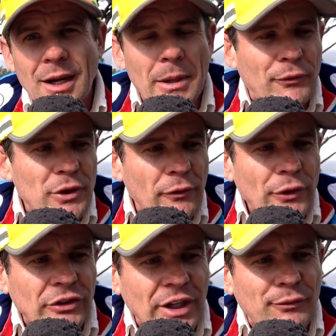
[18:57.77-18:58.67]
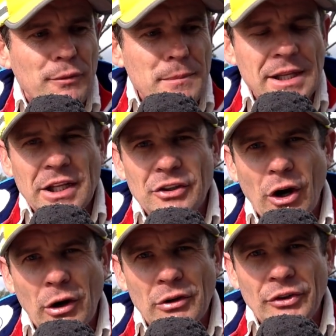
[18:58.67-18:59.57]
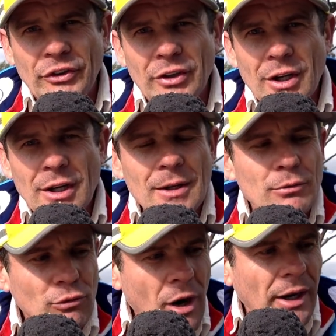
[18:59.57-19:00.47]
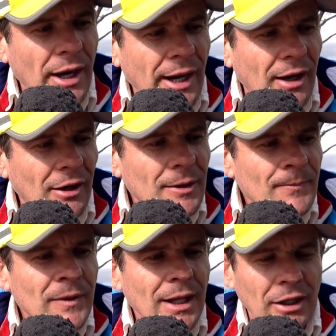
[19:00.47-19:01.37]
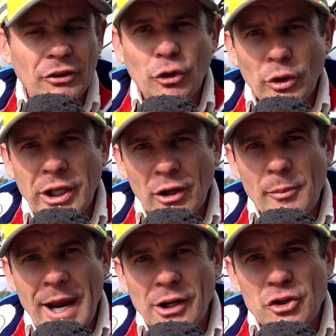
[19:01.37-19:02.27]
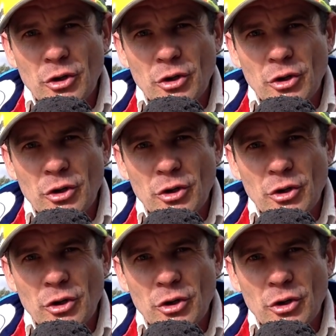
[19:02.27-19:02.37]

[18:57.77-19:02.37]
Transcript: I mean, if you said for $1 million right now, eat a 2 kilo bag of